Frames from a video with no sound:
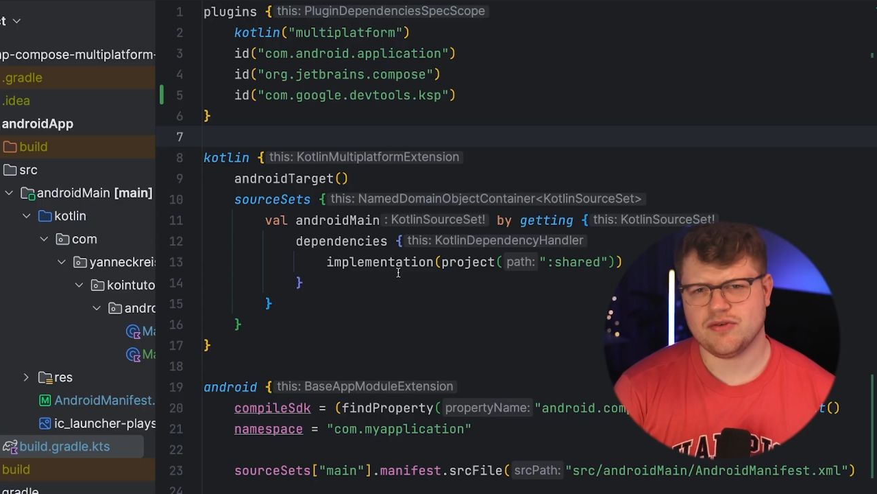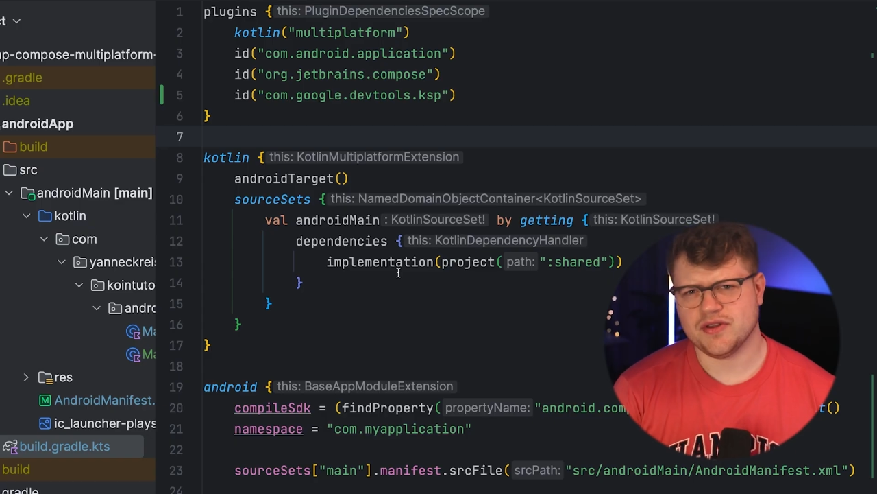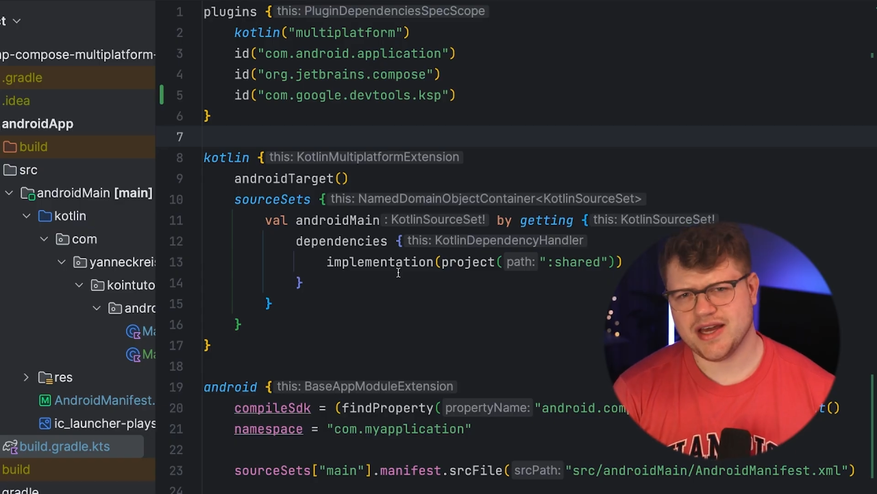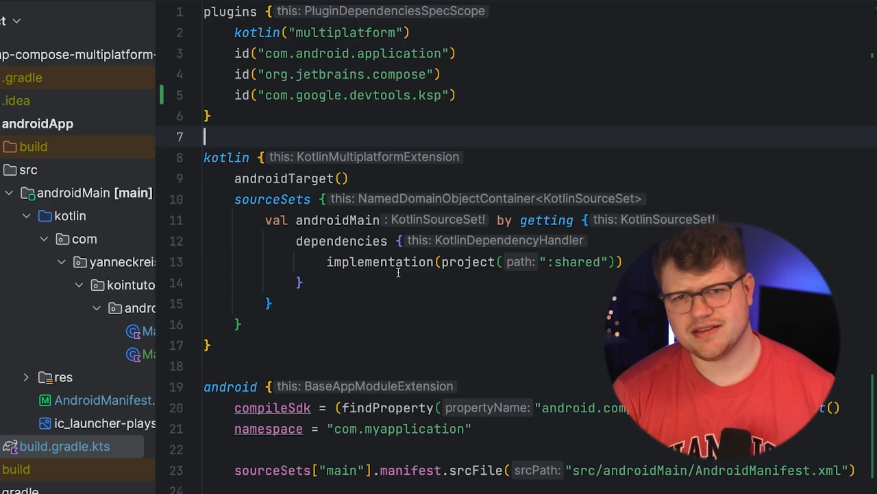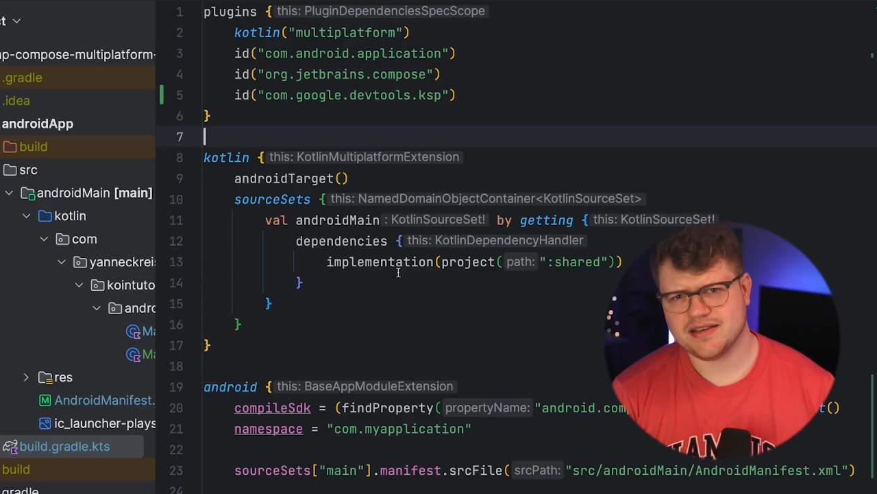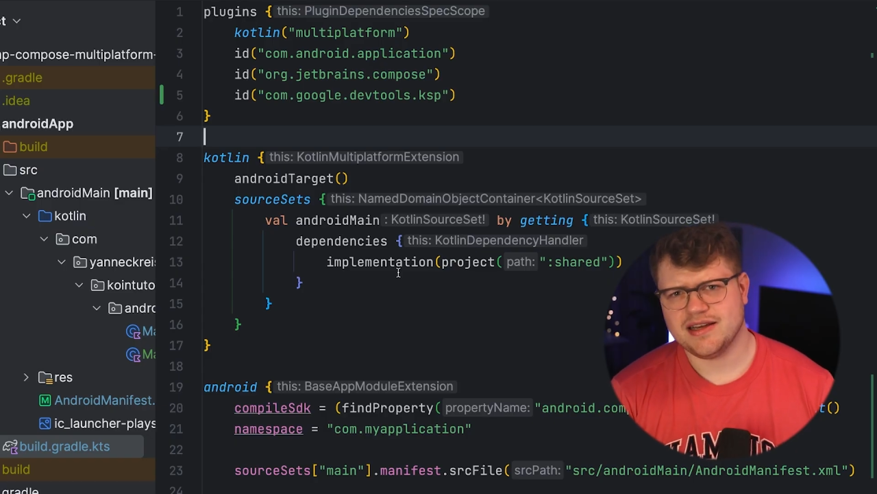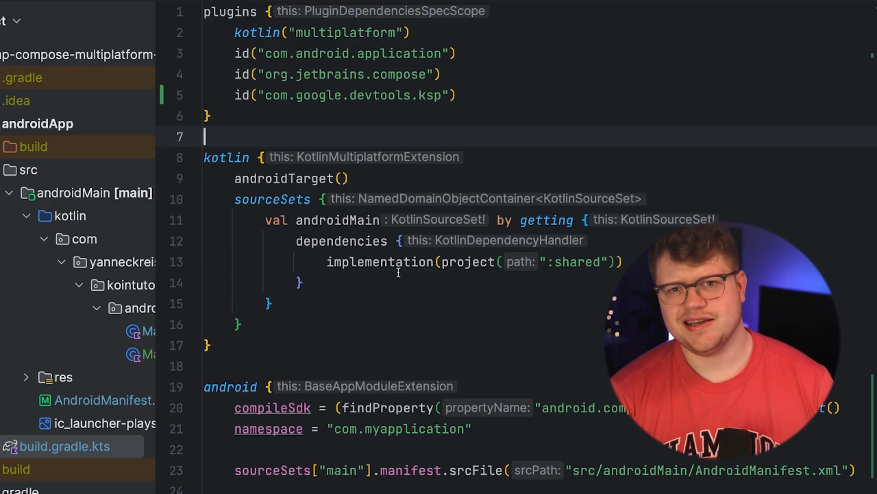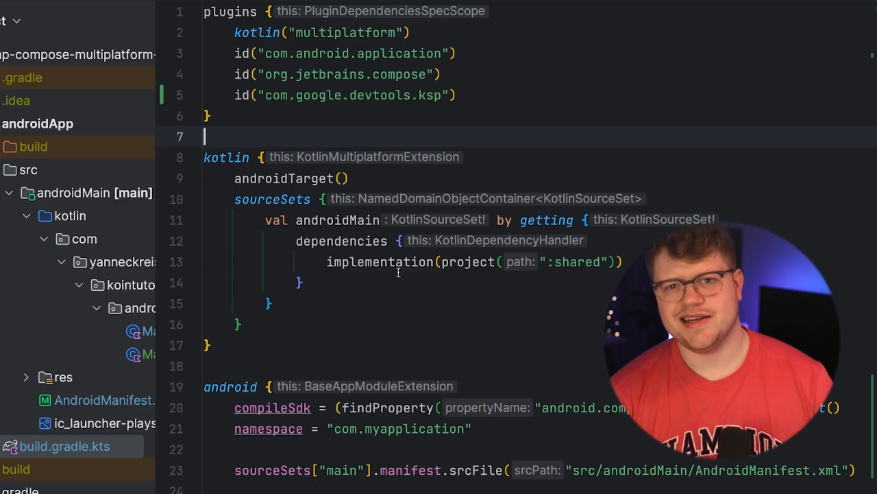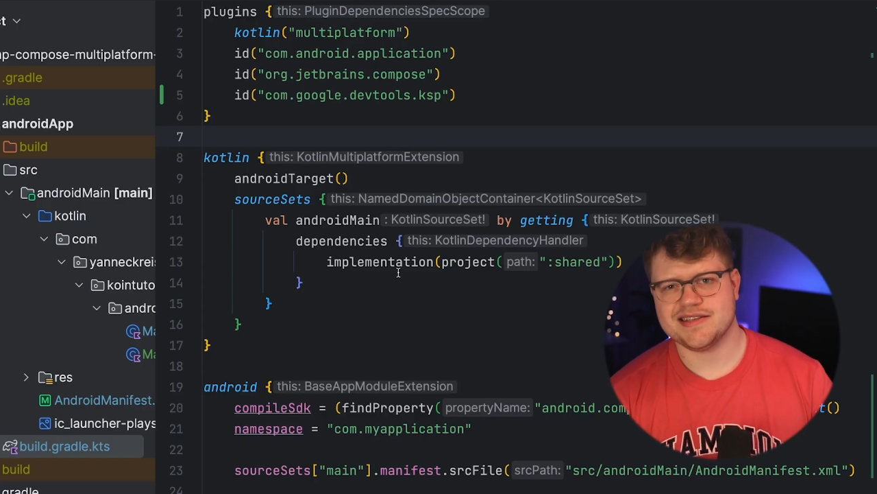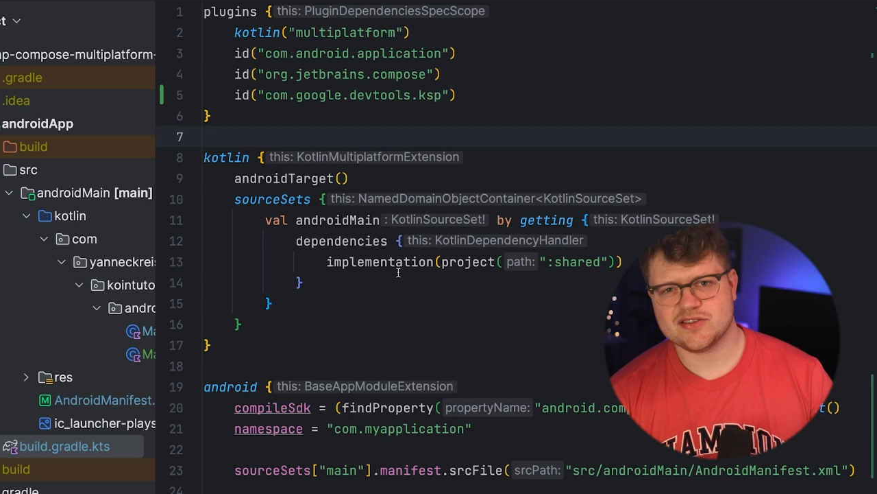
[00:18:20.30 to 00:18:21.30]
For that,
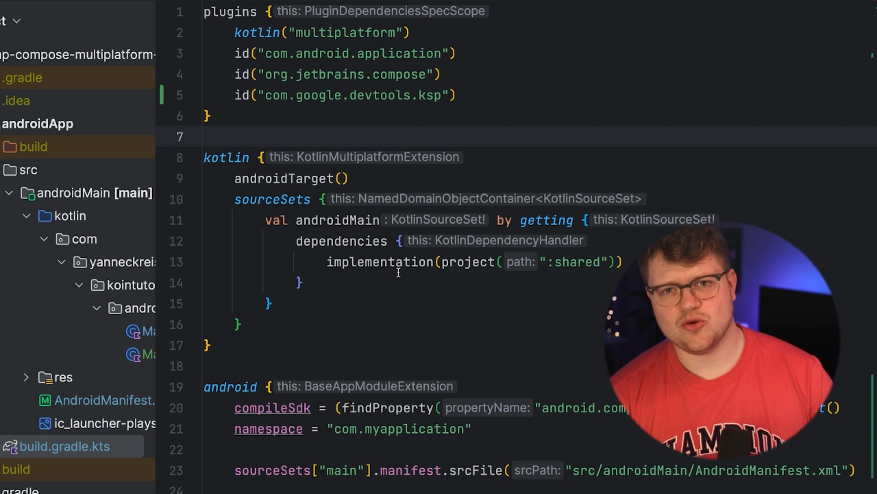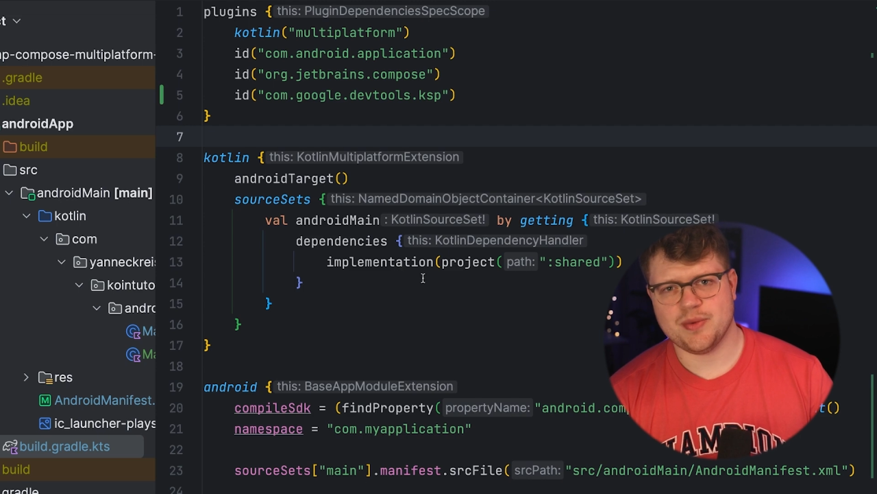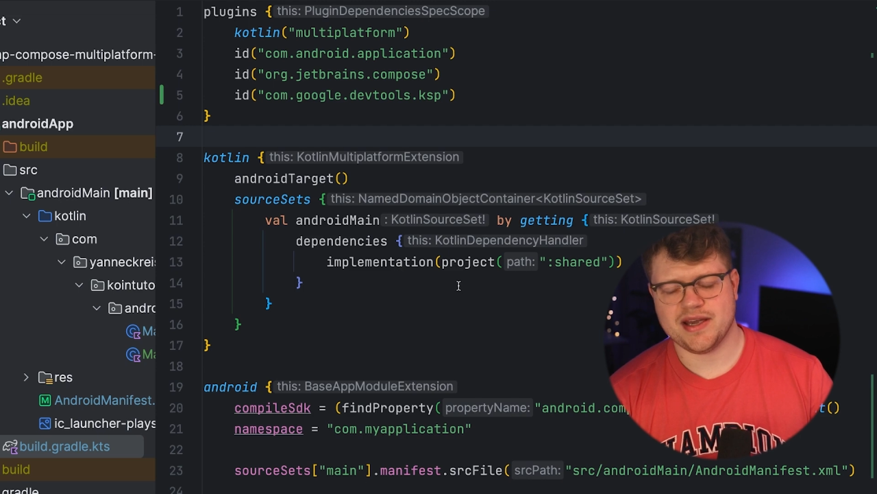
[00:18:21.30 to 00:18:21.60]
let's go